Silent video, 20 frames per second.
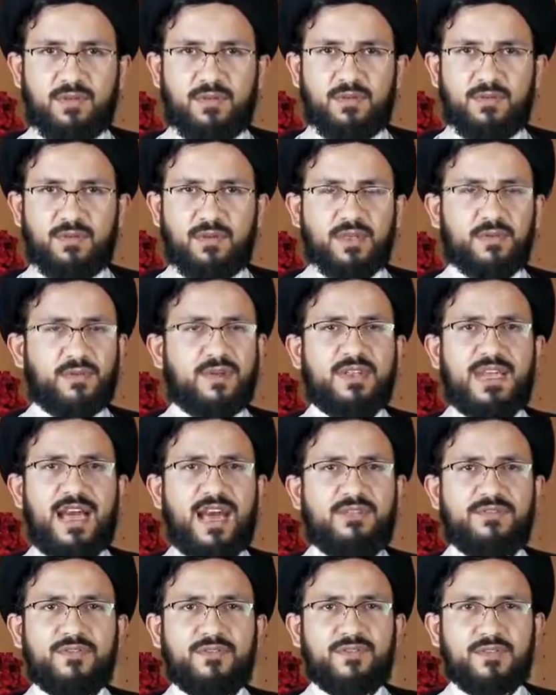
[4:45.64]
What about
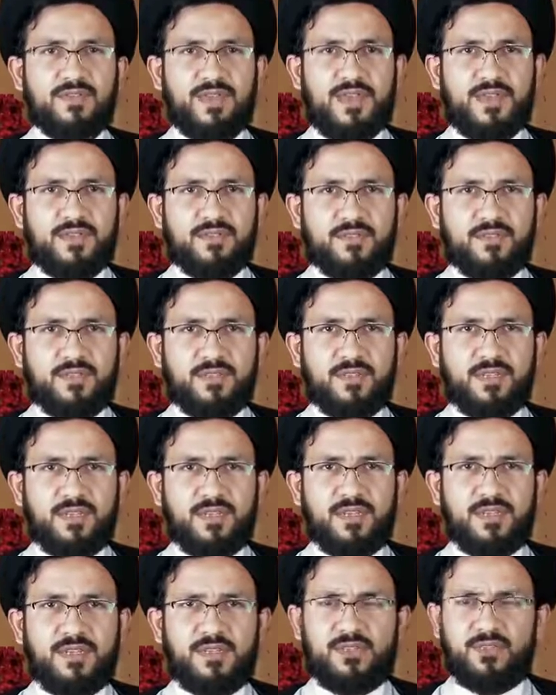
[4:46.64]
after that?
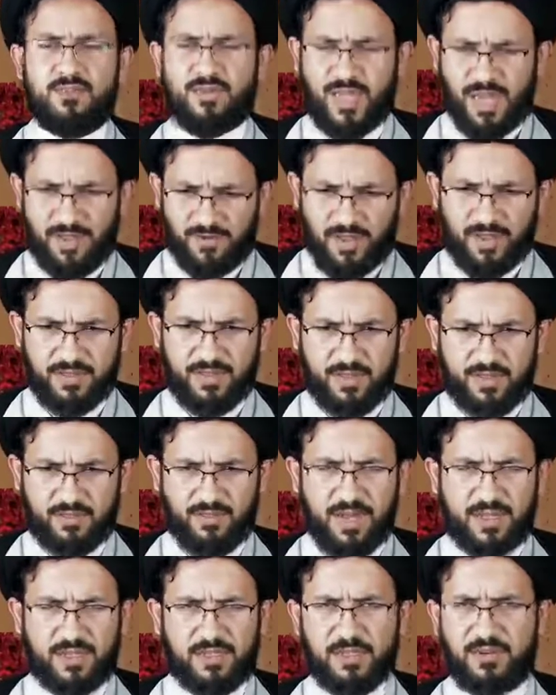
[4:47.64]
Do we have other
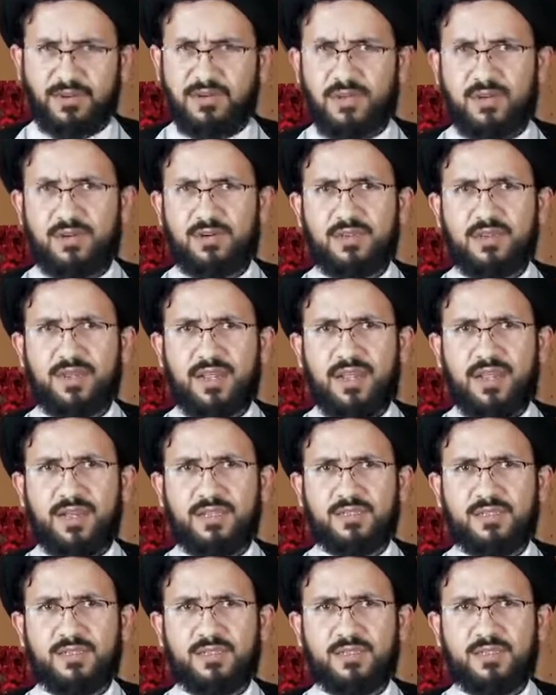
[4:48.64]
criteria or
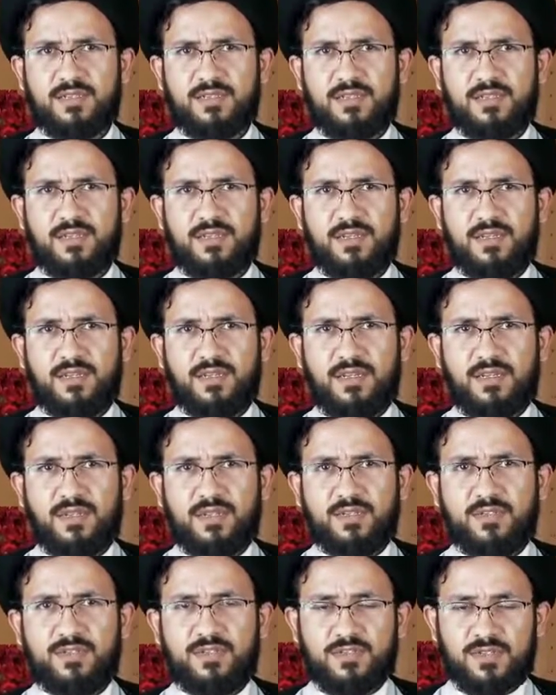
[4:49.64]
not?
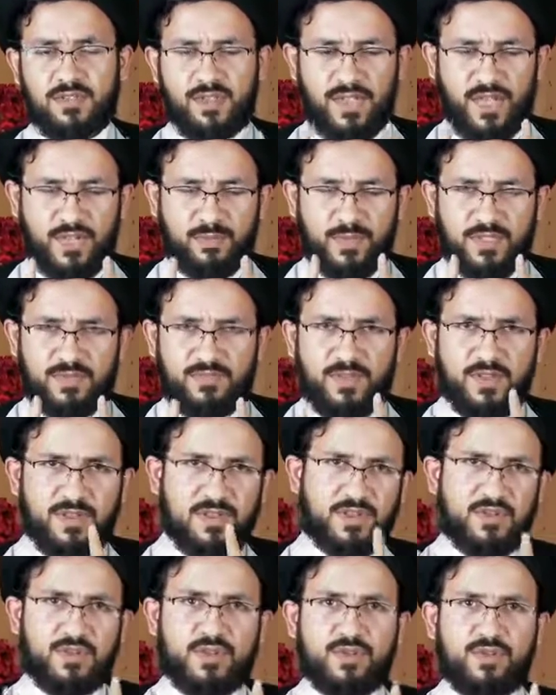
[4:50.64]
To select between
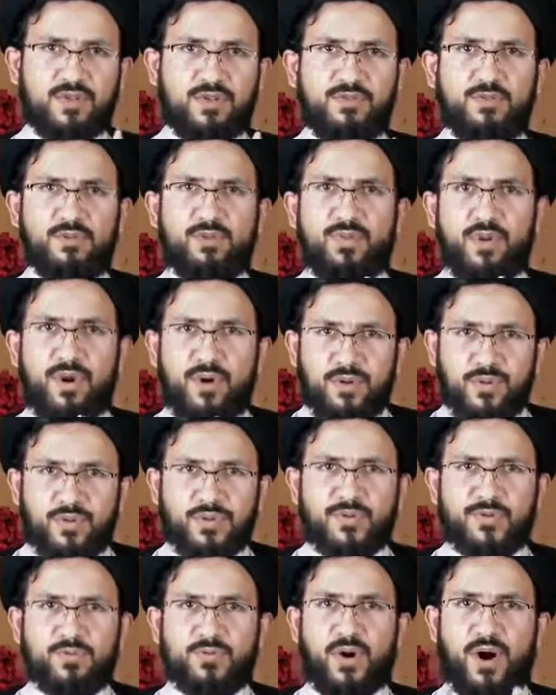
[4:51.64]
the 2,
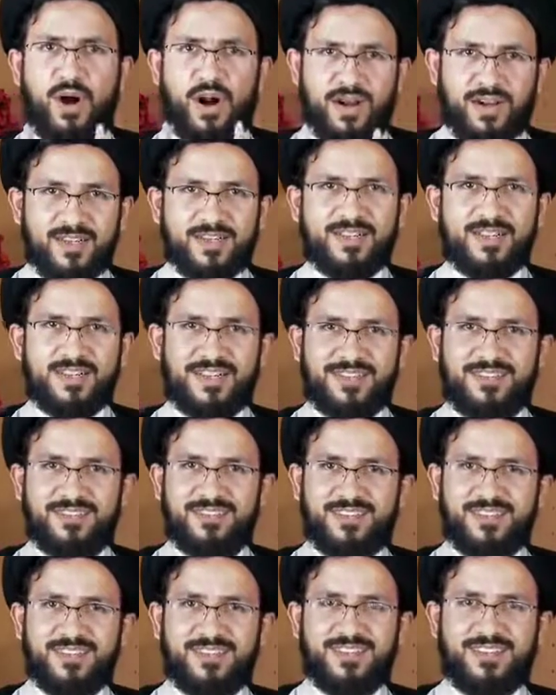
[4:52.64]
both
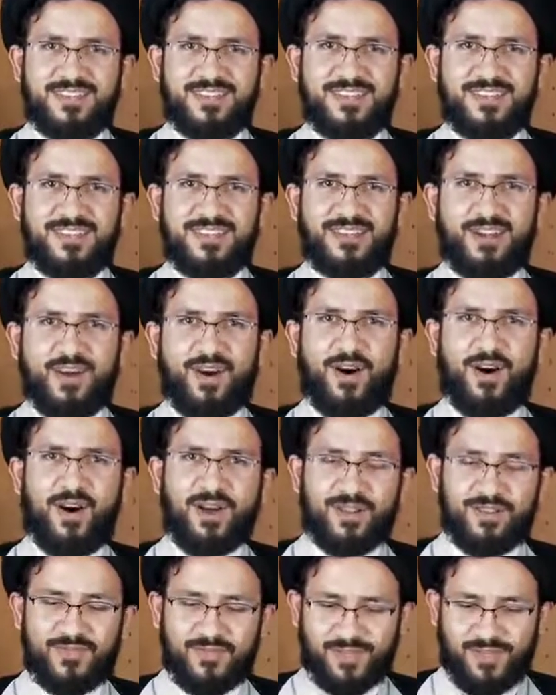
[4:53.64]
parties,
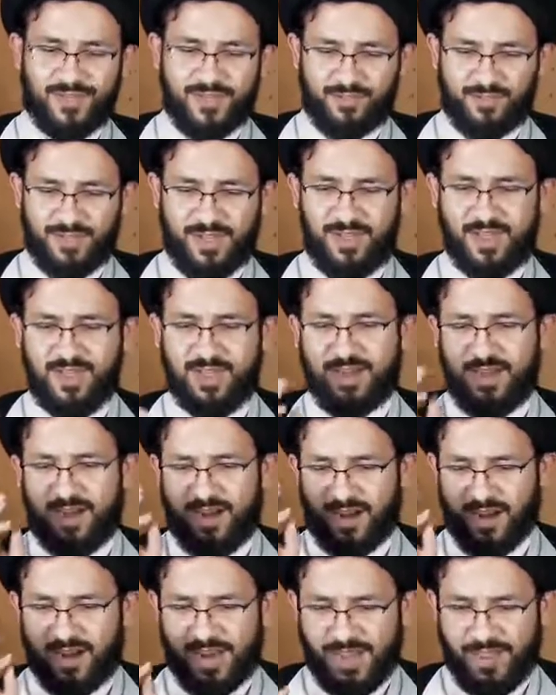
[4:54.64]
all of them
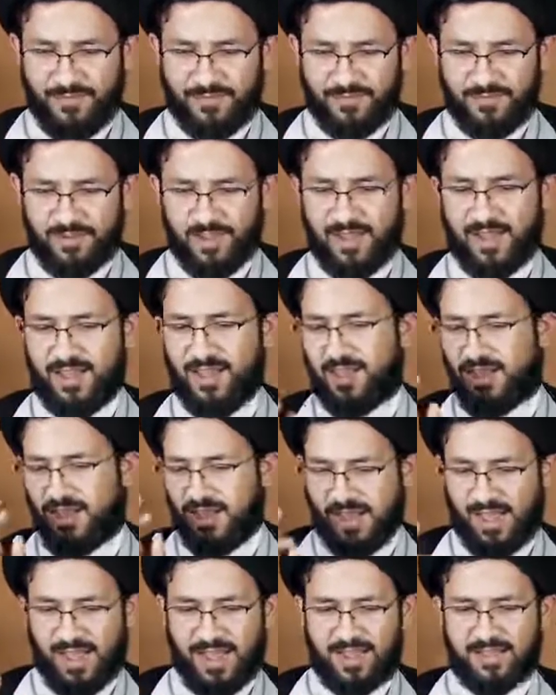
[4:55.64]
are afqah,
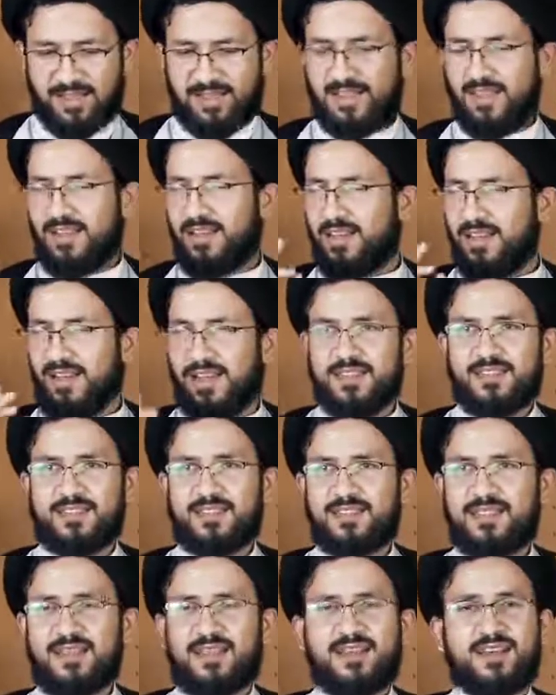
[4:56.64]
a'dal,
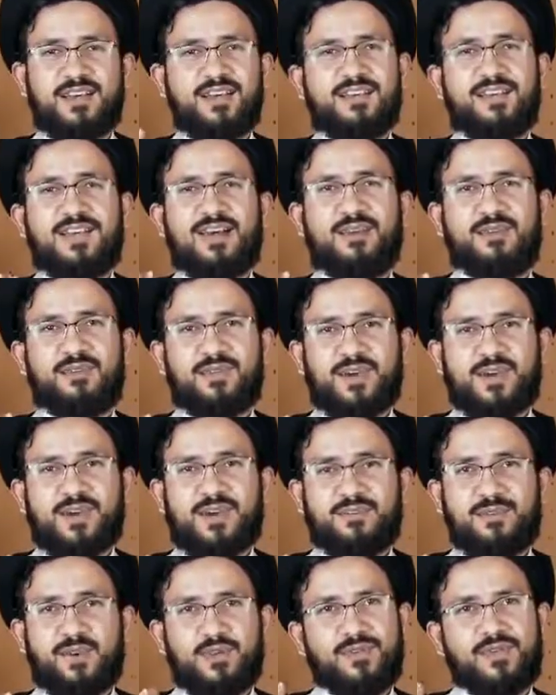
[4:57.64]
astaq, and awra.
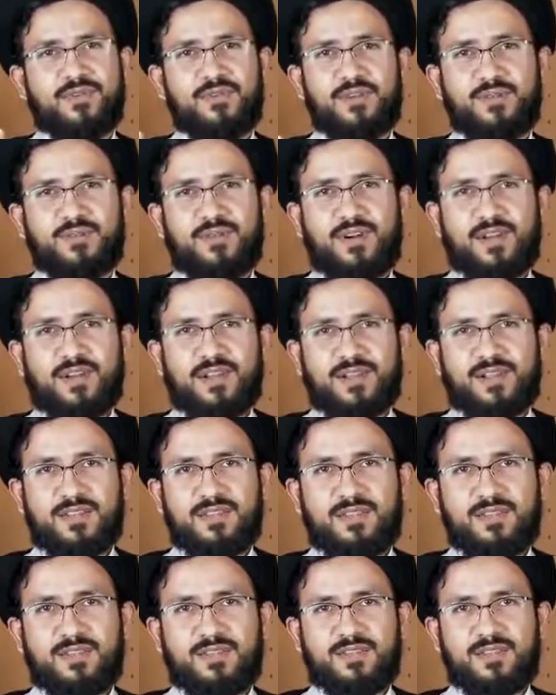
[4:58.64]
Both of them are like
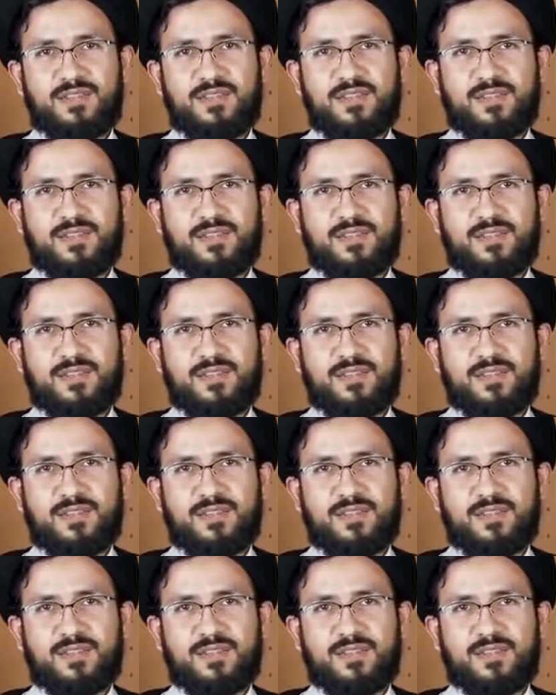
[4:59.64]
this.